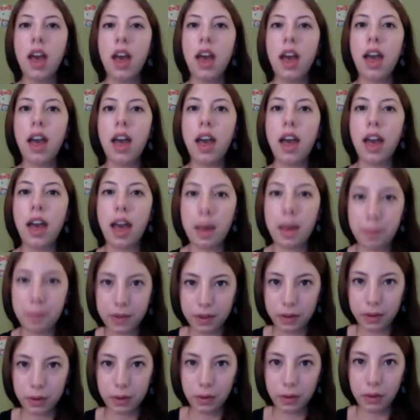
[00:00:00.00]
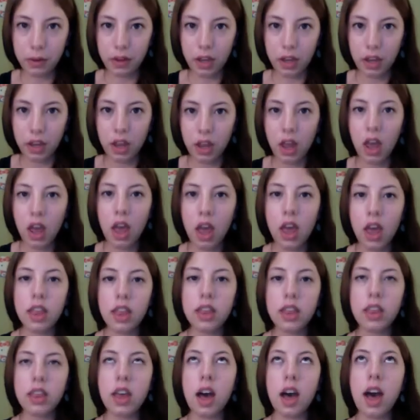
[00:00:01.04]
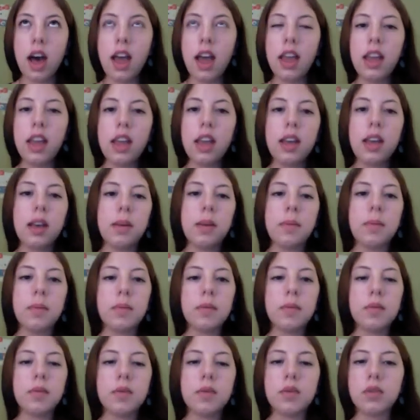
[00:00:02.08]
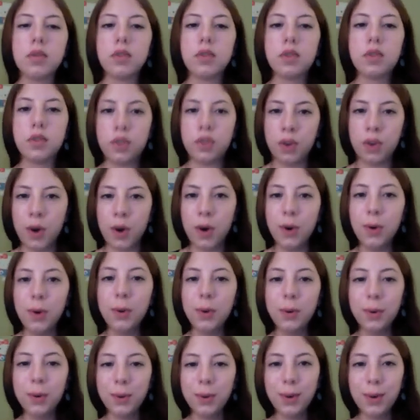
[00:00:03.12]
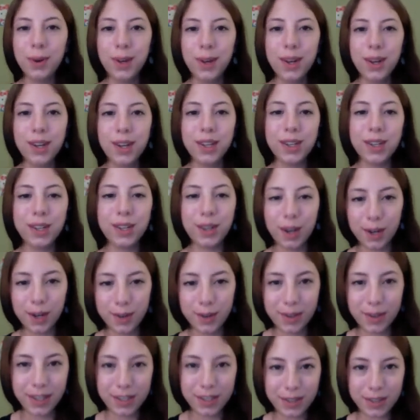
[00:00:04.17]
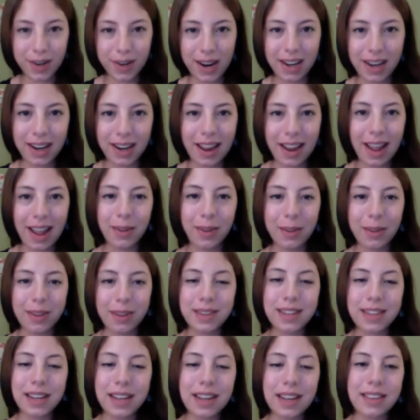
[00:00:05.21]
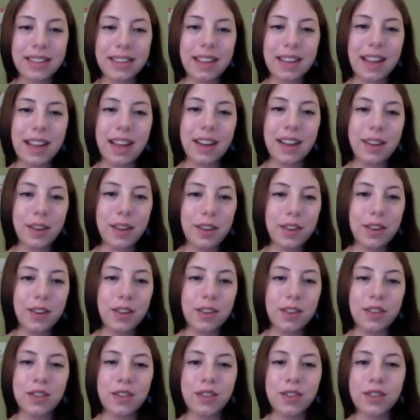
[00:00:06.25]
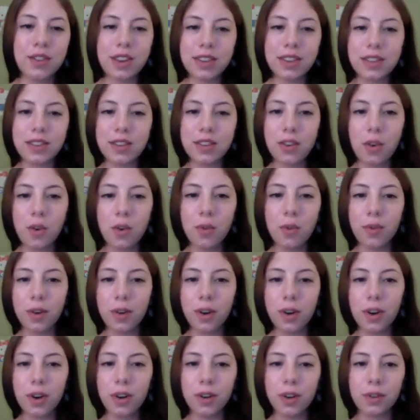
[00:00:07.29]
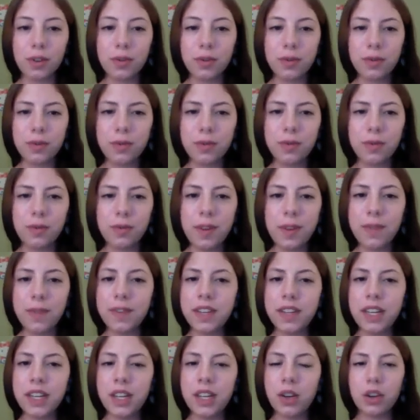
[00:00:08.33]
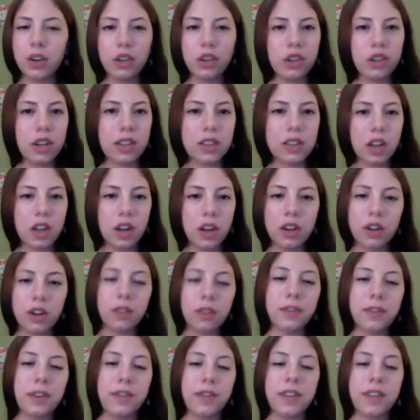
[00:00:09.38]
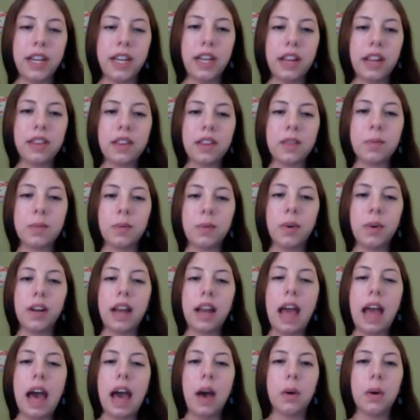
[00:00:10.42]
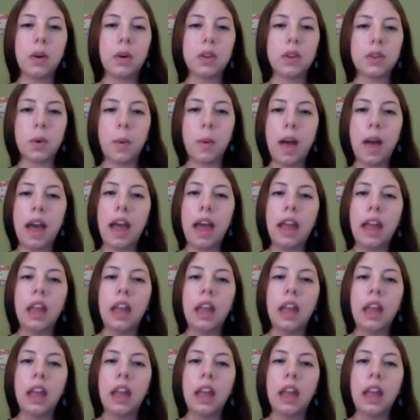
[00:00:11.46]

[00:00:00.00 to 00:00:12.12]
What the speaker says: Absolutely. I am so nervous right now. This thing is like just over 15 or just under 15 at this point, hours away.